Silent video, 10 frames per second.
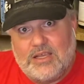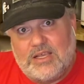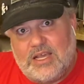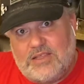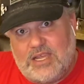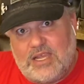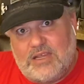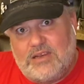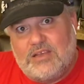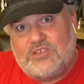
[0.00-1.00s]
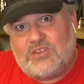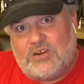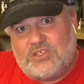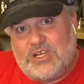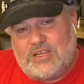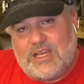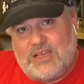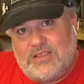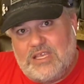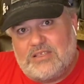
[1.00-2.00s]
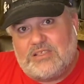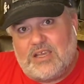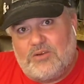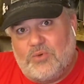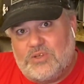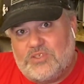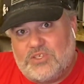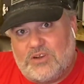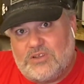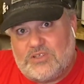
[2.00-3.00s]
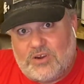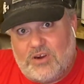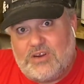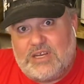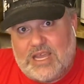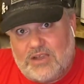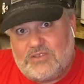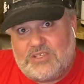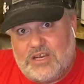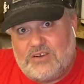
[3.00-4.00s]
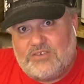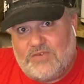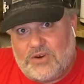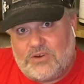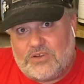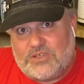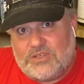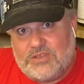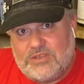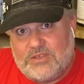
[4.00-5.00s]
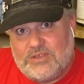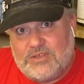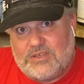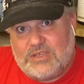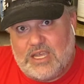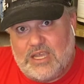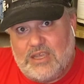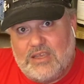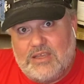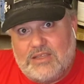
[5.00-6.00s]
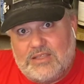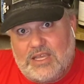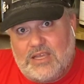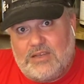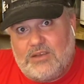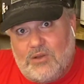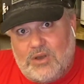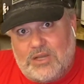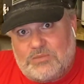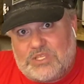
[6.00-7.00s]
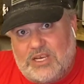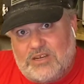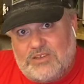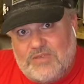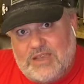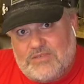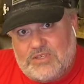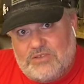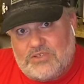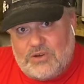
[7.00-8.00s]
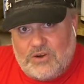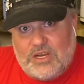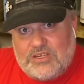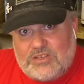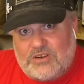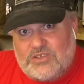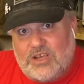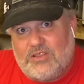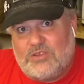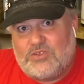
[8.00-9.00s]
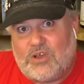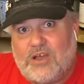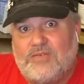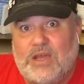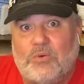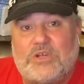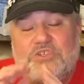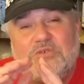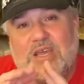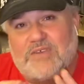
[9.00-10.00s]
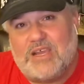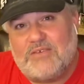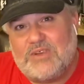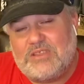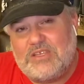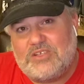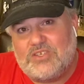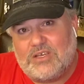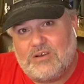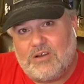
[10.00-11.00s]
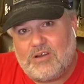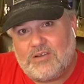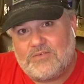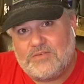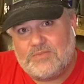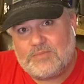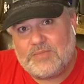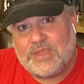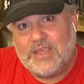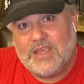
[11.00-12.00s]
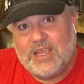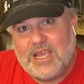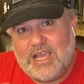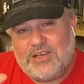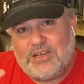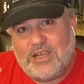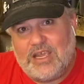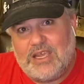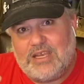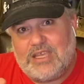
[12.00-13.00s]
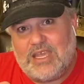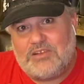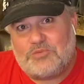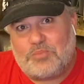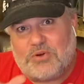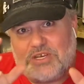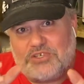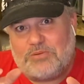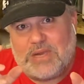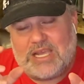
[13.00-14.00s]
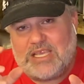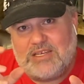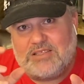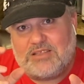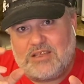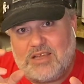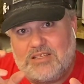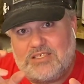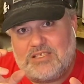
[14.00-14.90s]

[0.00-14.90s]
And then start shutting down the inside ones. Starting downstairs first, okay? Then go upstairs if you have a 2-story and start shutting those off. Now, once you have everything shut off and it gains pressure back into the lines in the